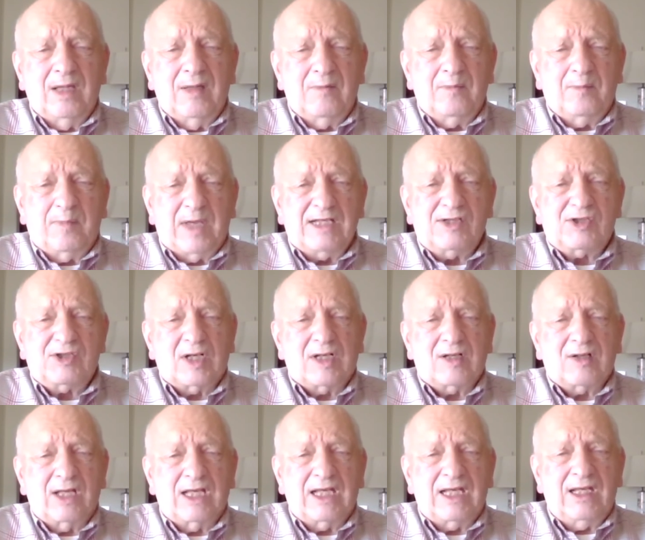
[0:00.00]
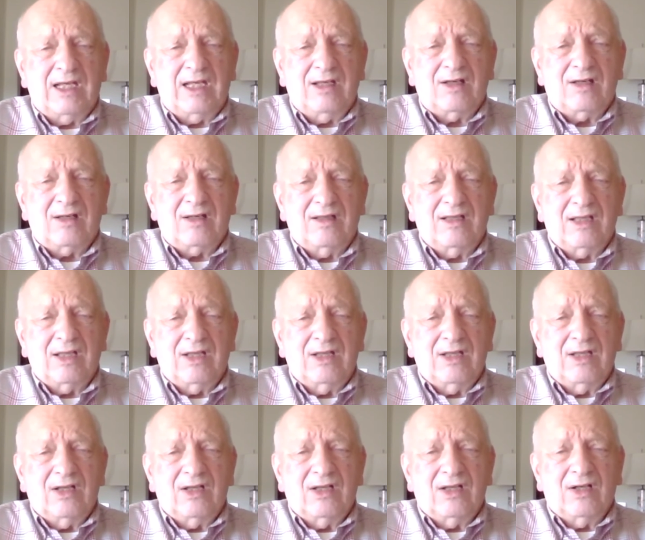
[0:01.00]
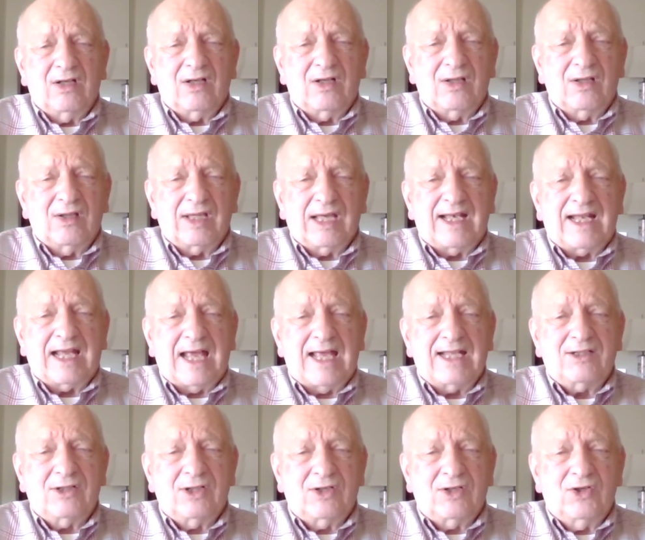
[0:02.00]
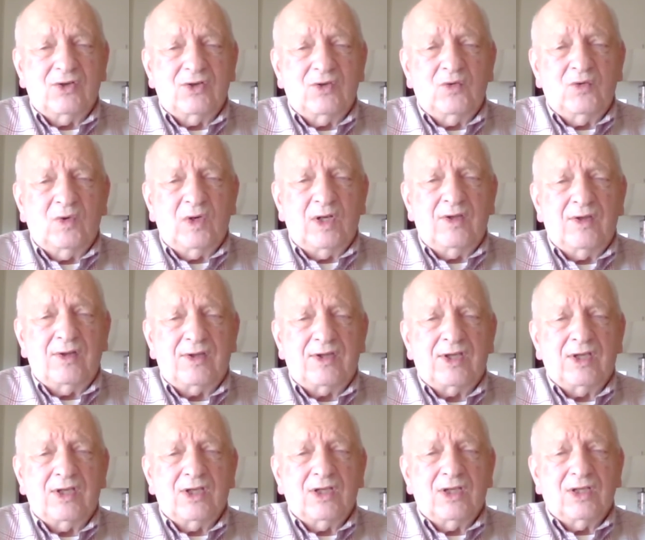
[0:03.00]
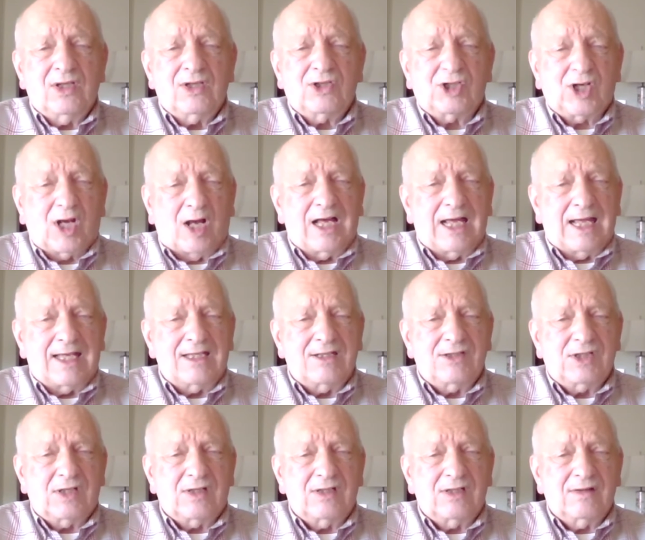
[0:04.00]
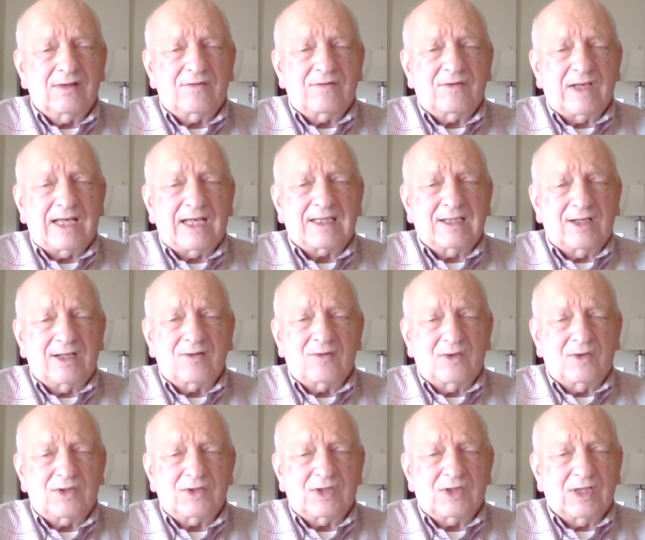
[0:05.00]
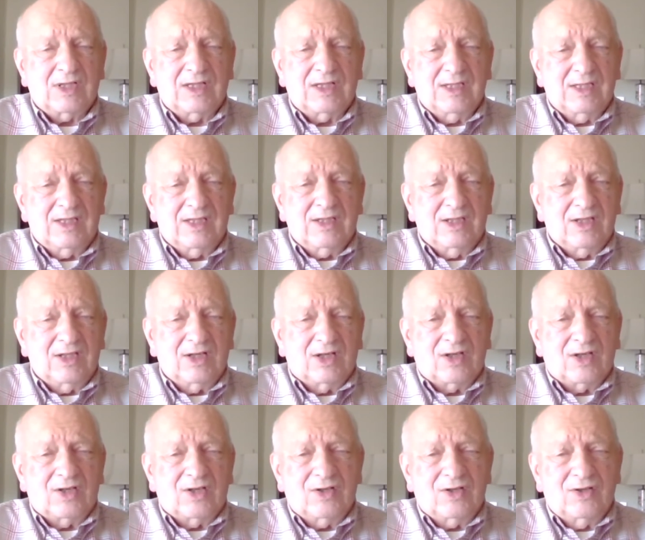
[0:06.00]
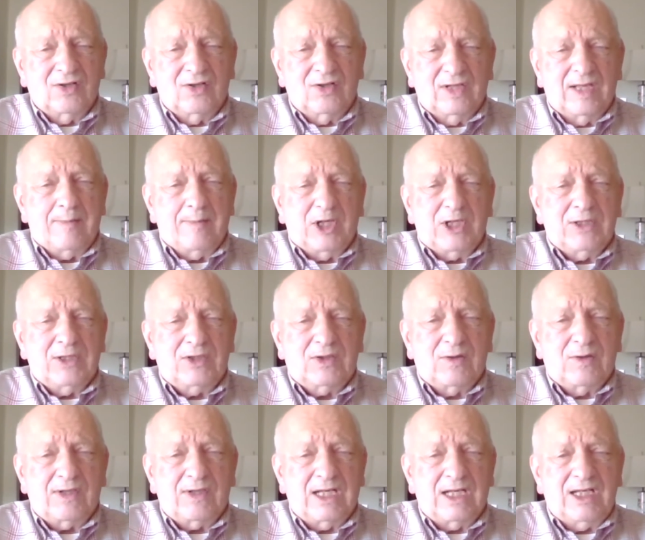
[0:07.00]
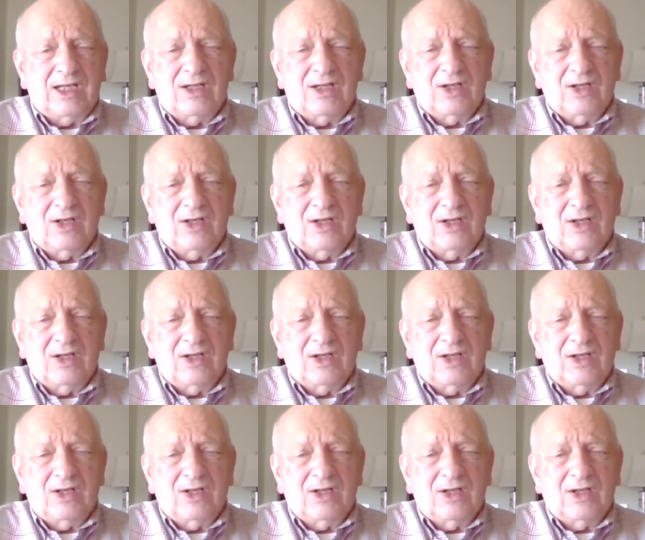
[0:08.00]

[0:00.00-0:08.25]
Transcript: basically, that had to do with size, the fact that it was limited to the